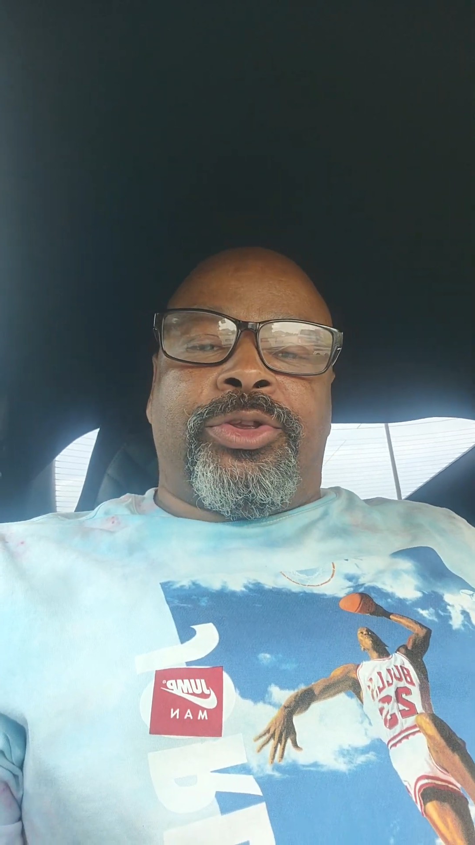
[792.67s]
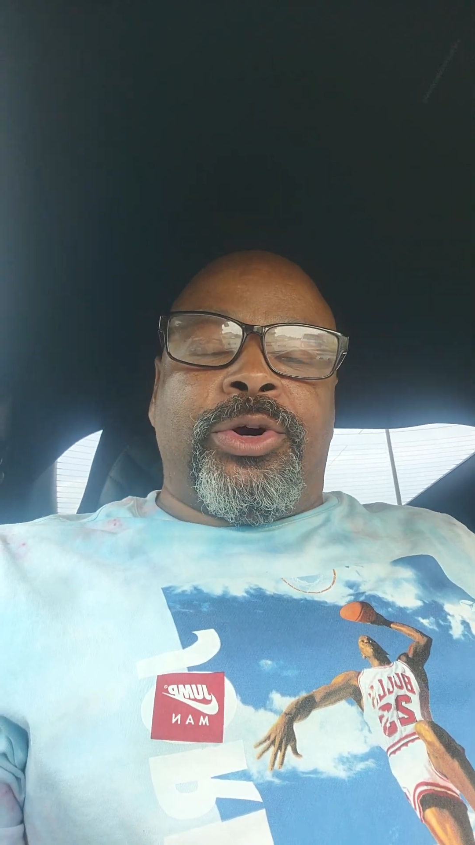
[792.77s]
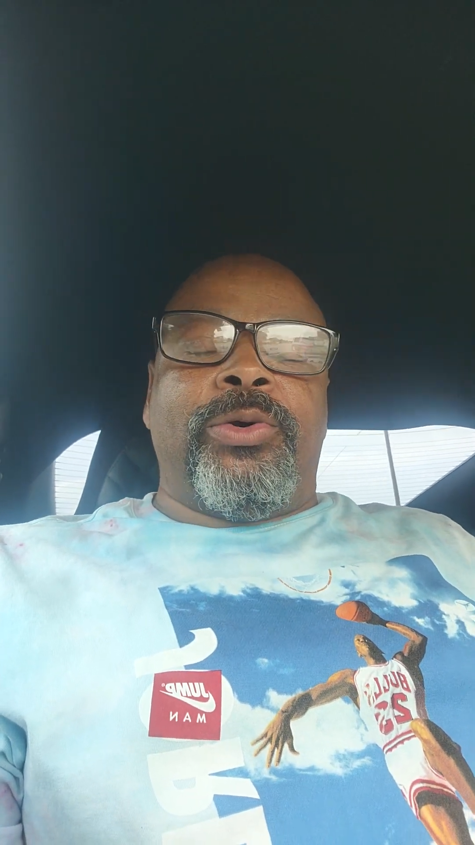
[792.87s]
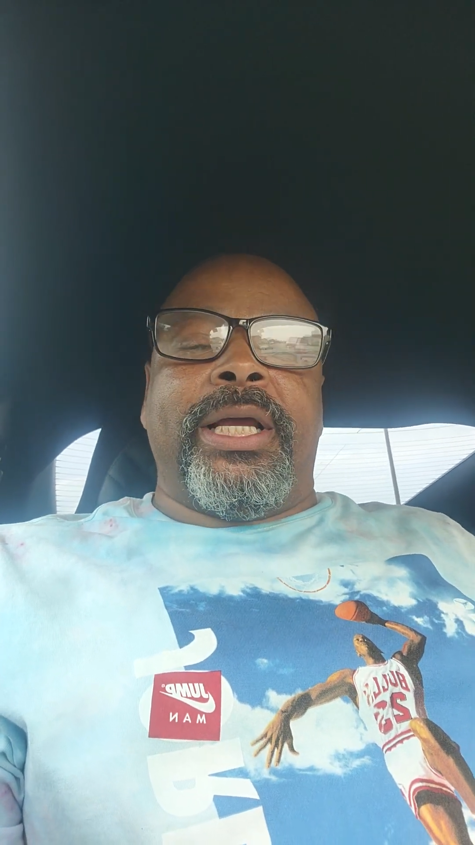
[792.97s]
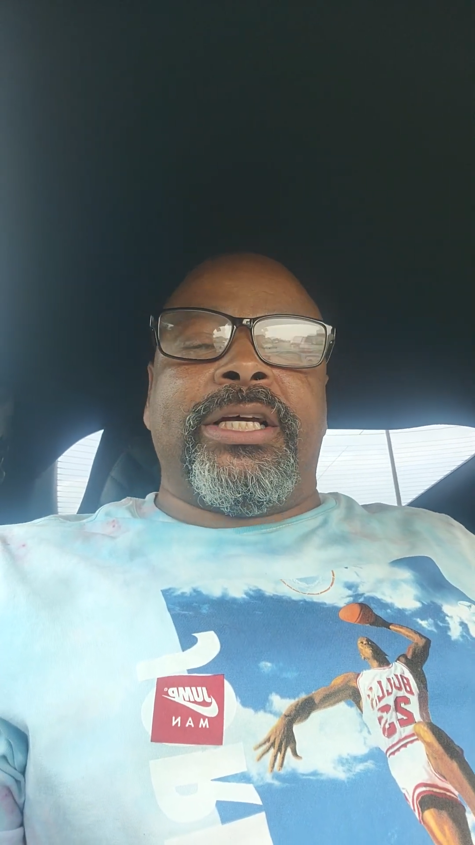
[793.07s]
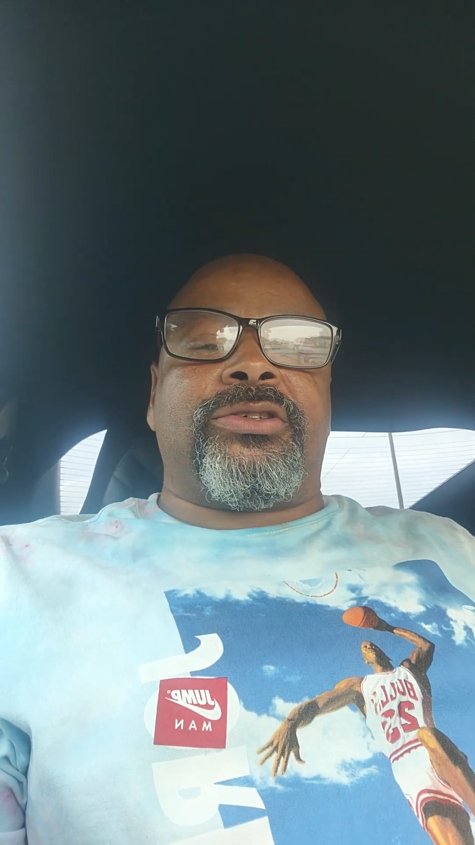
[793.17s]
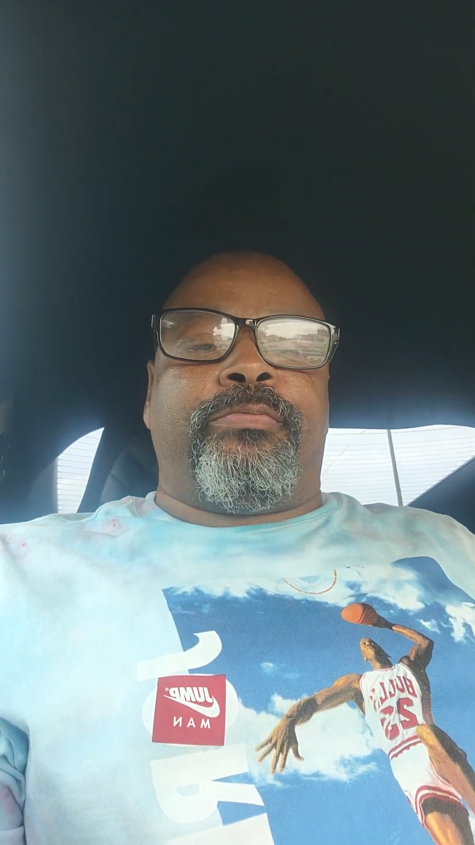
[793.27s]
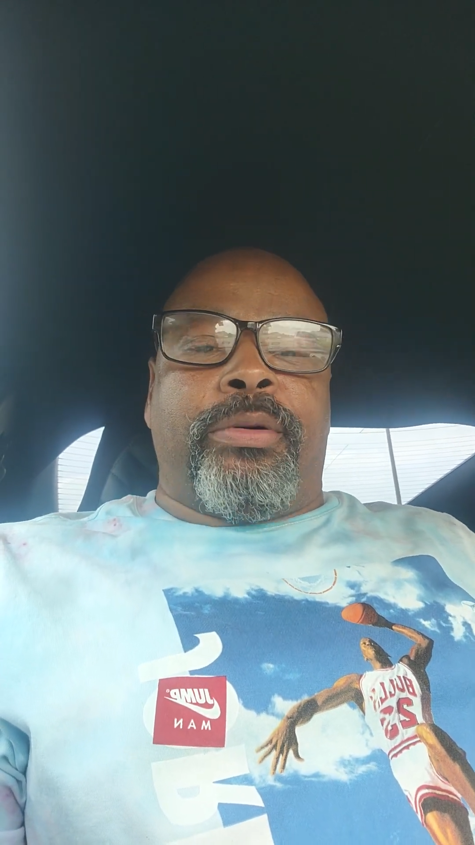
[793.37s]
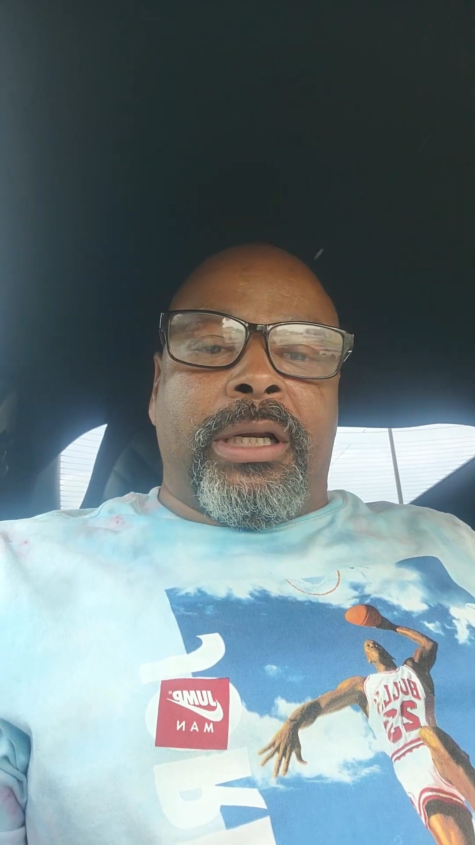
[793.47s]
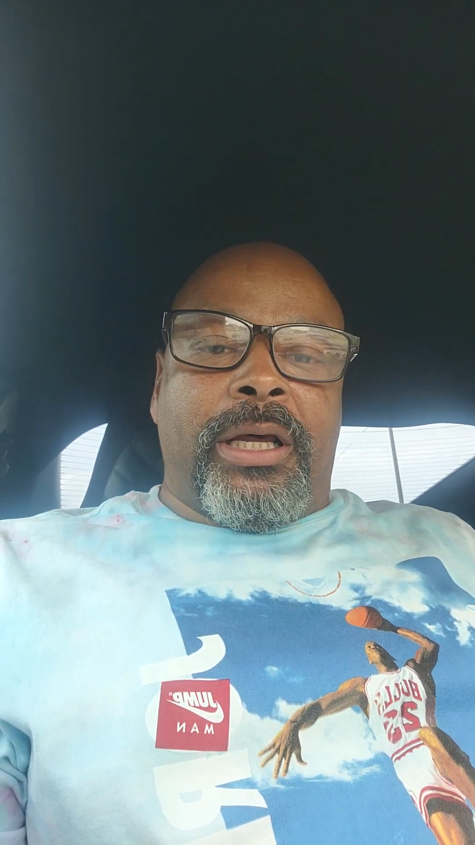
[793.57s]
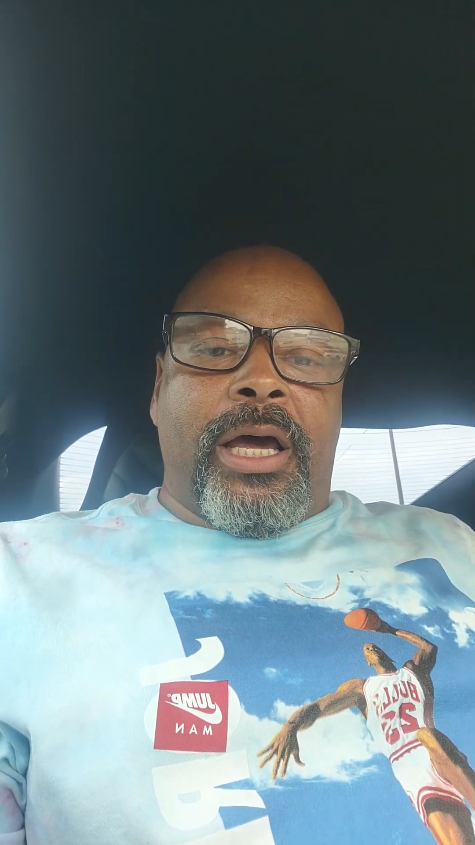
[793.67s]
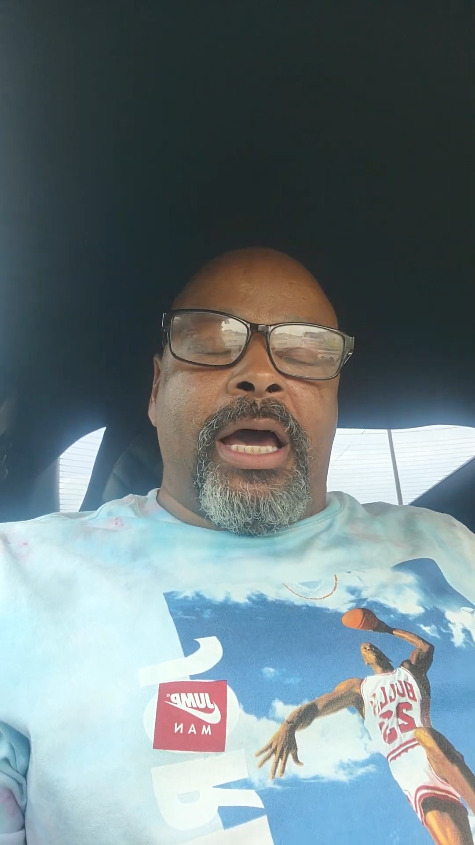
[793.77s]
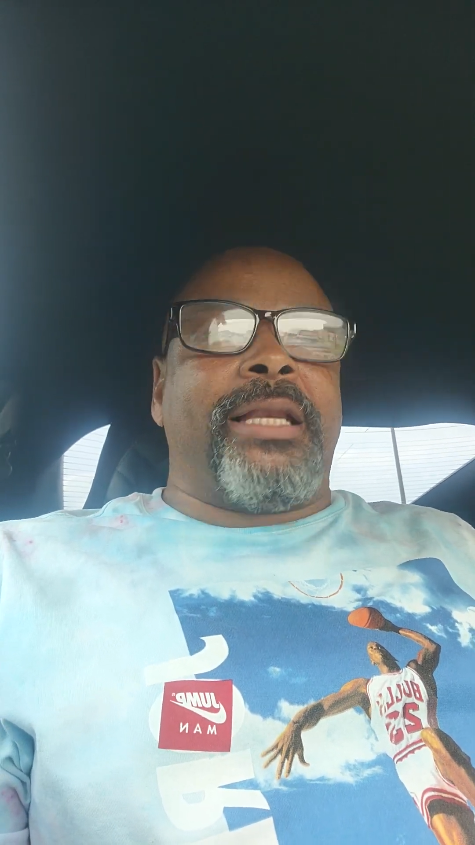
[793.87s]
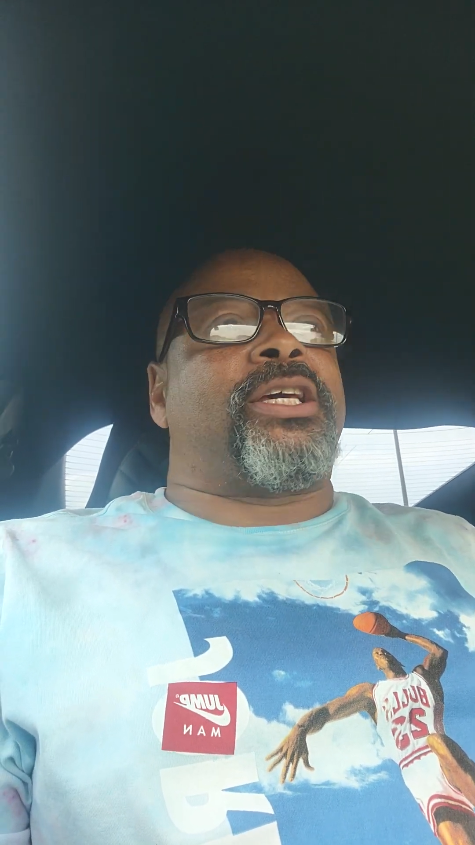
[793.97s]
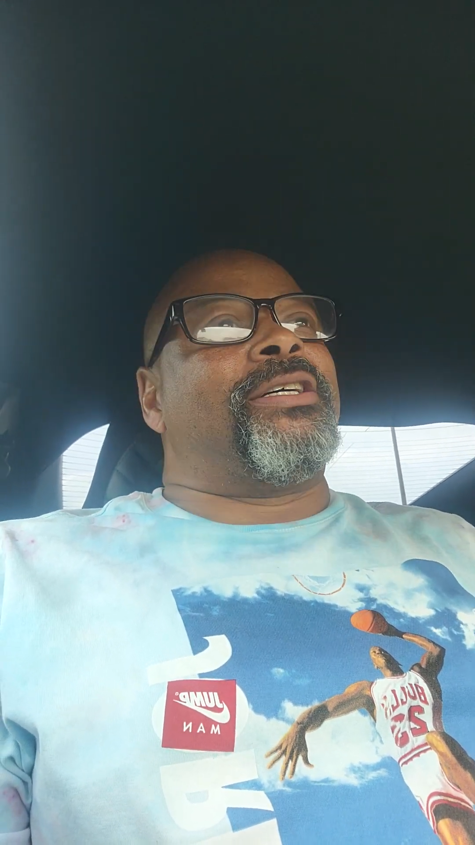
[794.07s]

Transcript: Through his blood,